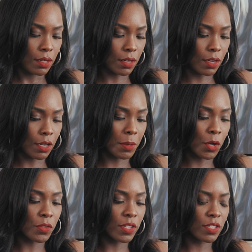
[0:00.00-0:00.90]

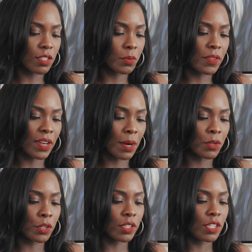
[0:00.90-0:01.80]
oh, this is the one that I
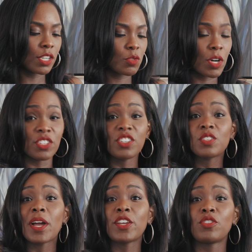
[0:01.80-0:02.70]
broke in the dishwasher. This
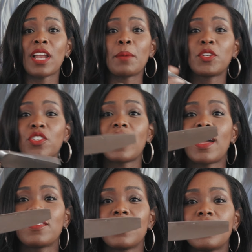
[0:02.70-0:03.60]
is why you do not put your
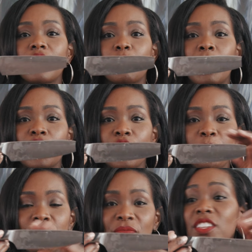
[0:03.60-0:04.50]
knives in the
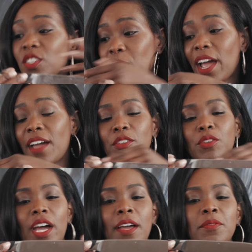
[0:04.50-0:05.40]
dishwasher. This is why I have new
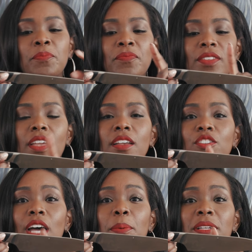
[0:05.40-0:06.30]
knives.
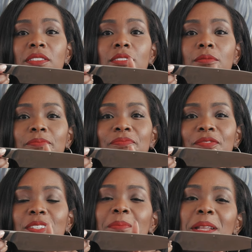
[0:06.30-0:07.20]
So
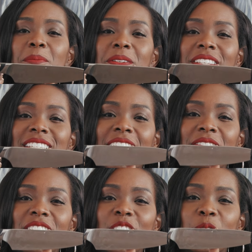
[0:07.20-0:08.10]
somebody put this knife
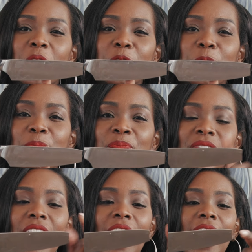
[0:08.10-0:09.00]
in the dishwasher
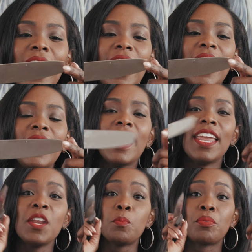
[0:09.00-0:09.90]
and
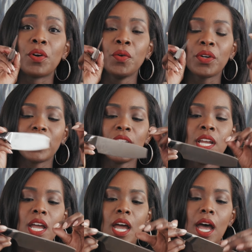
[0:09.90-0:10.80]
it broke.
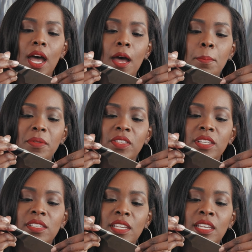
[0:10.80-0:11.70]

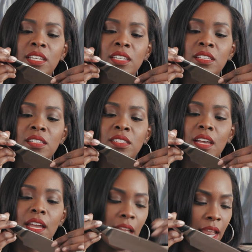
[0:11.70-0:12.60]
This
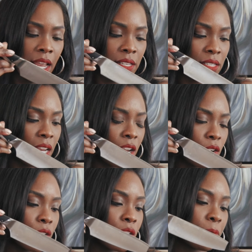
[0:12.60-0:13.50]
is a
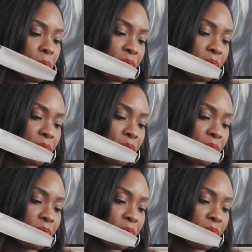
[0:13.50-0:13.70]
standard